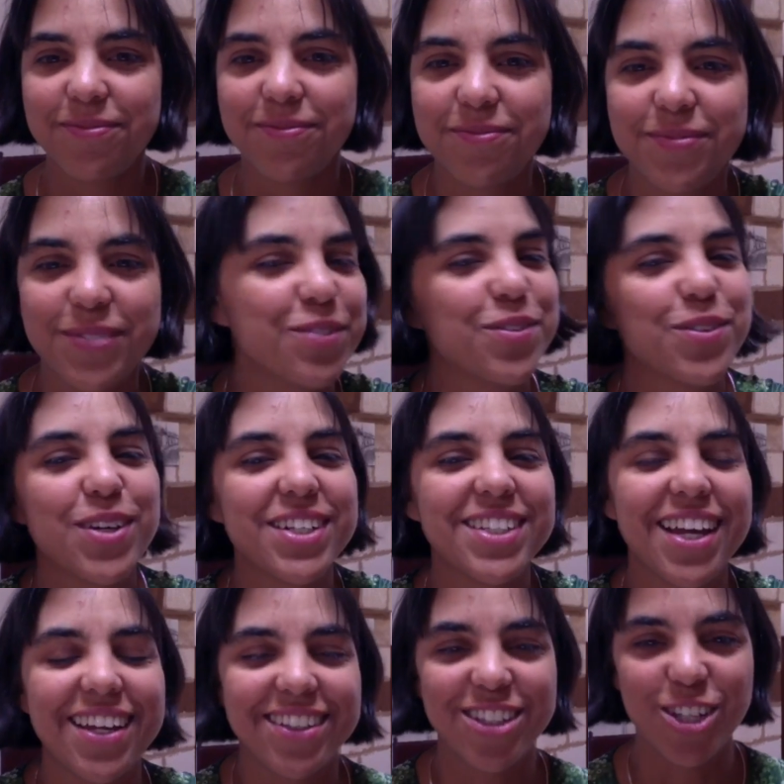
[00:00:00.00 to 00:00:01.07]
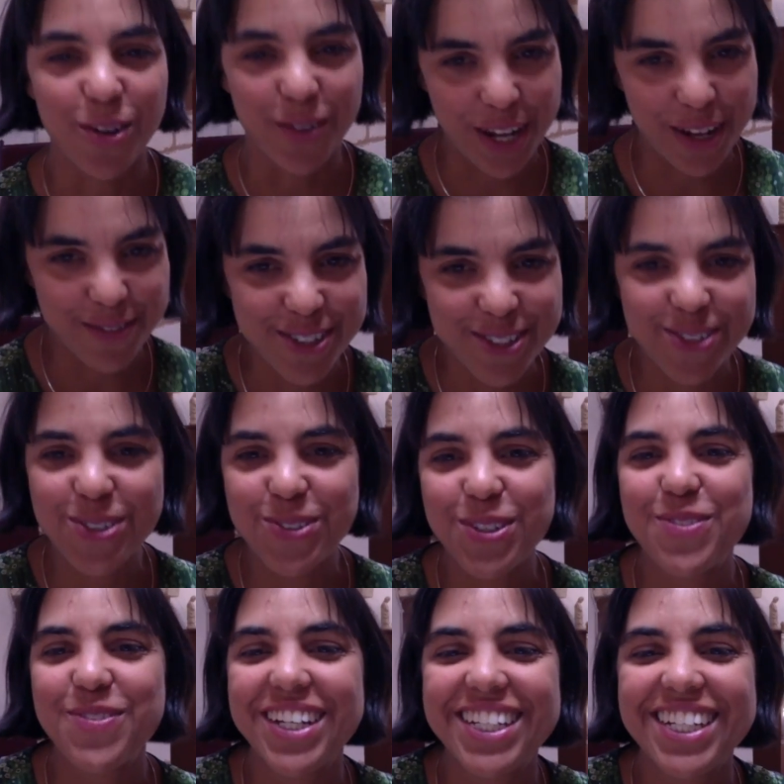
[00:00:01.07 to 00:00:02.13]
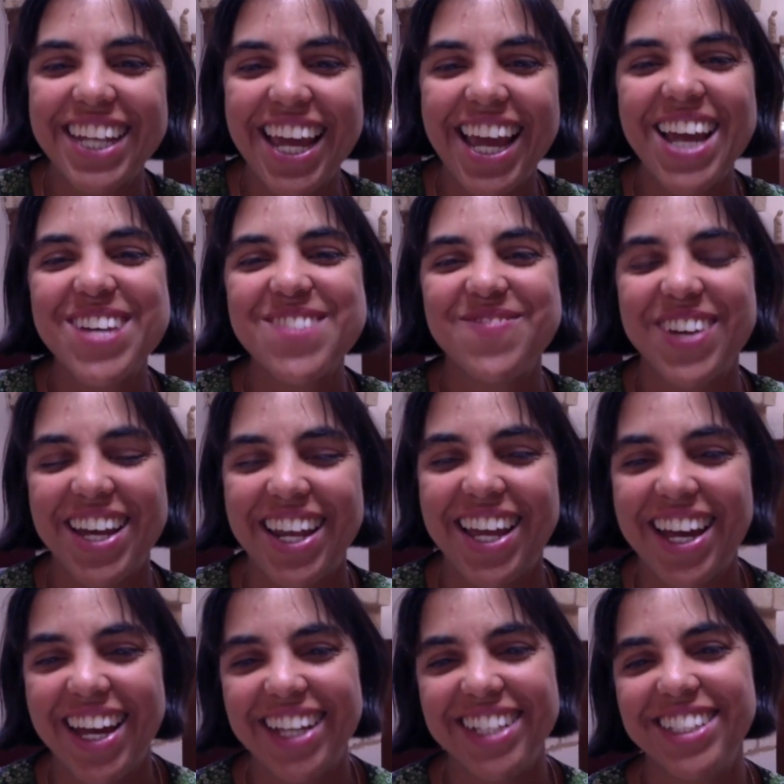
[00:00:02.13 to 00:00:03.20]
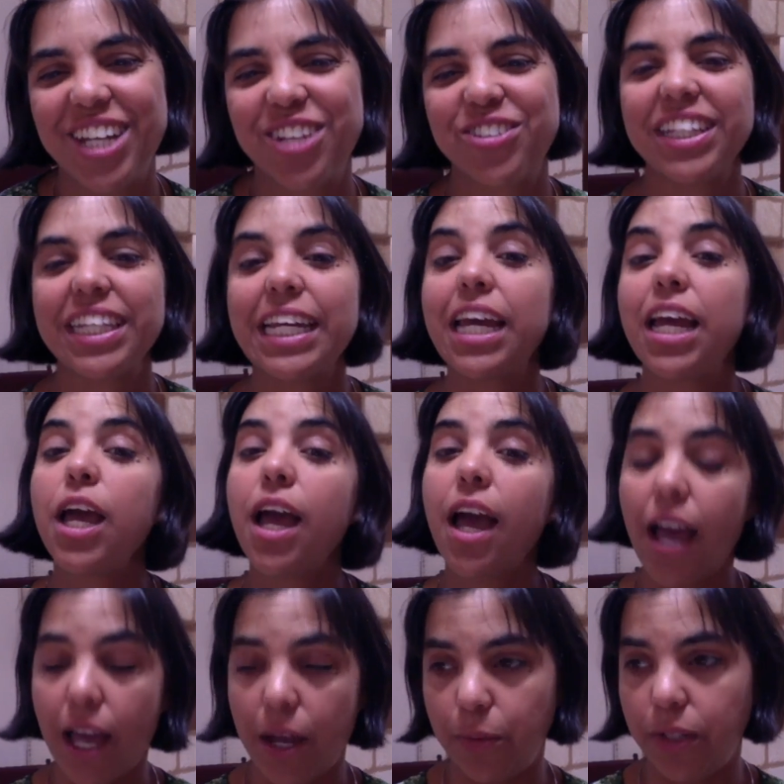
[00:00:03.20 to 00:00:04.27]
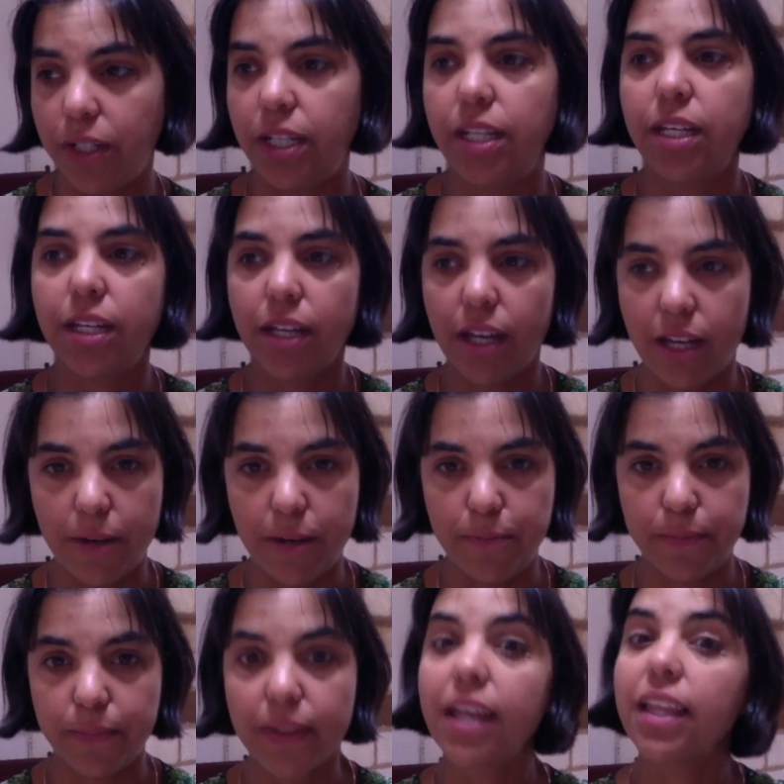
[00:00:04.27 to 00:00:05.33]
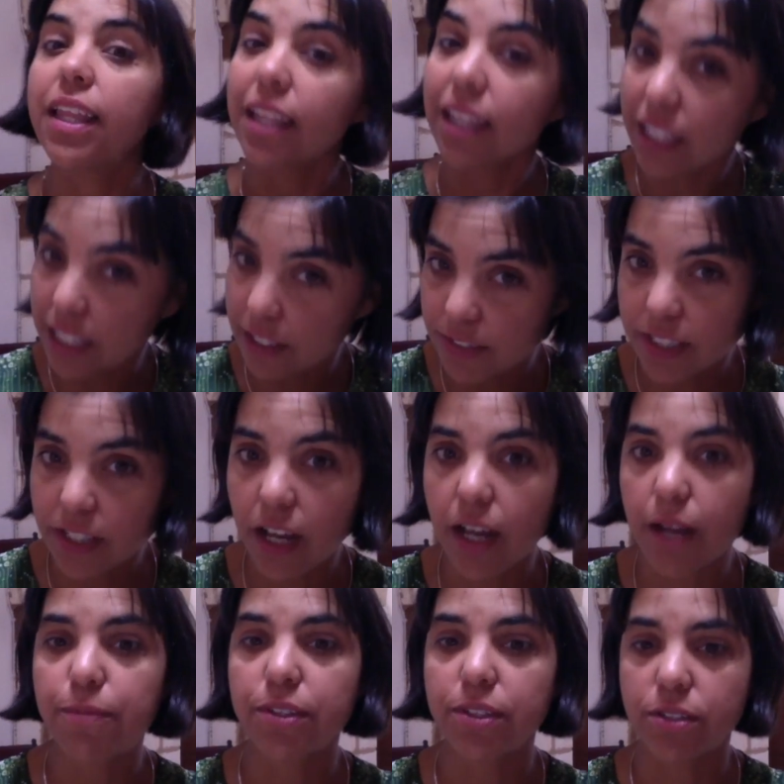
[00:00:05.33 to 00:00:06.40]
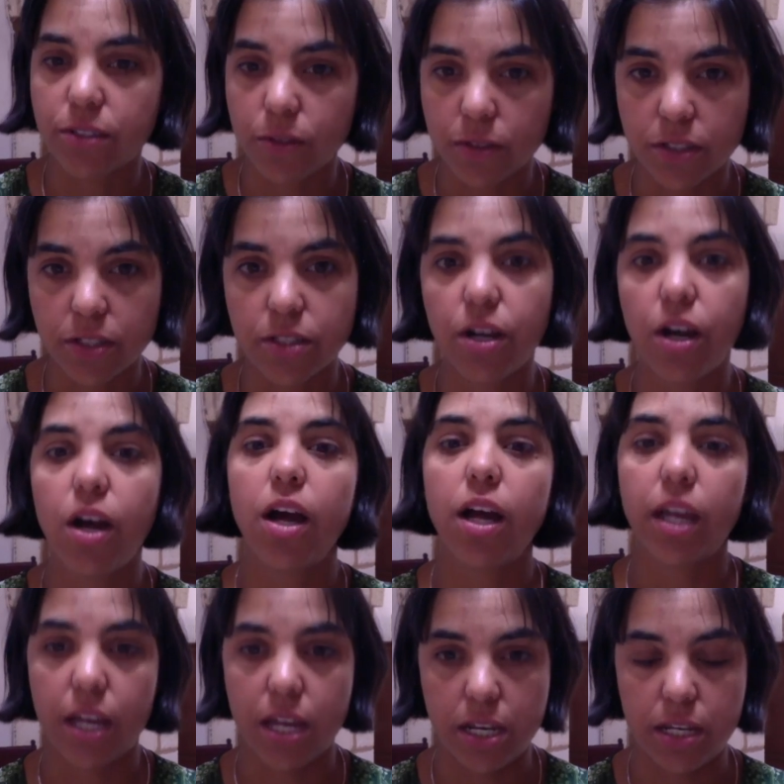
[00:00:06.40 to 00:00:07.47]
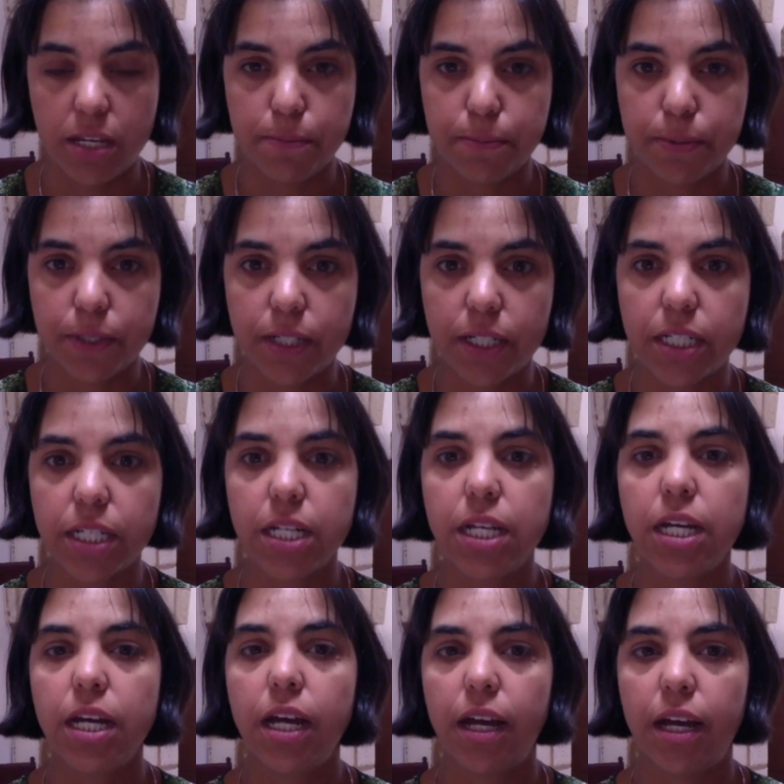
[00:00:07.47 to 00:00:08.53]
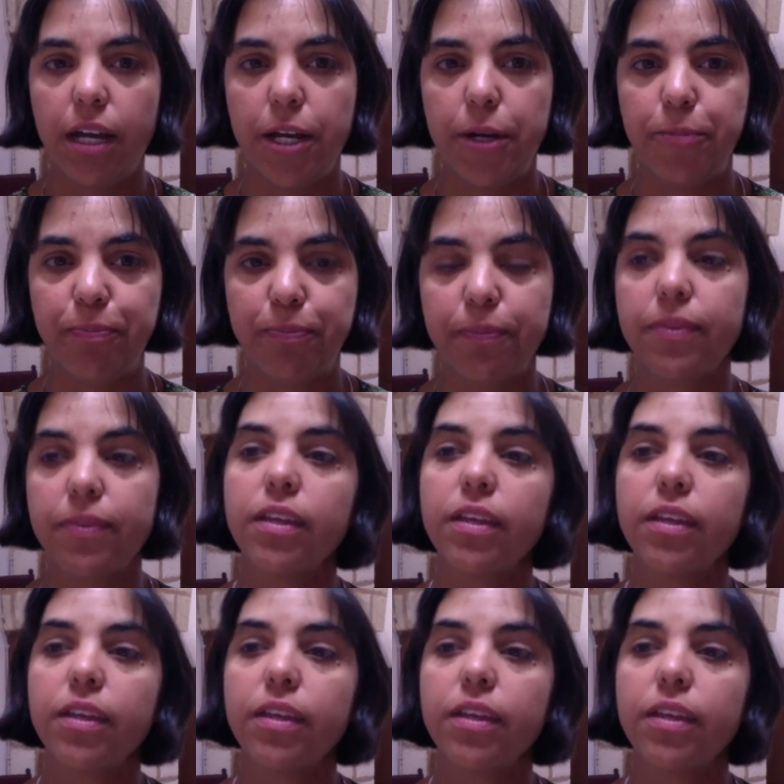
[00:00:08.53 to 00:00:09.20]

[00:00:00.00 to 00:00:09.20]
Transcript: Of course, I don't have students with me today, but generally I would give a time for the students to talk and input and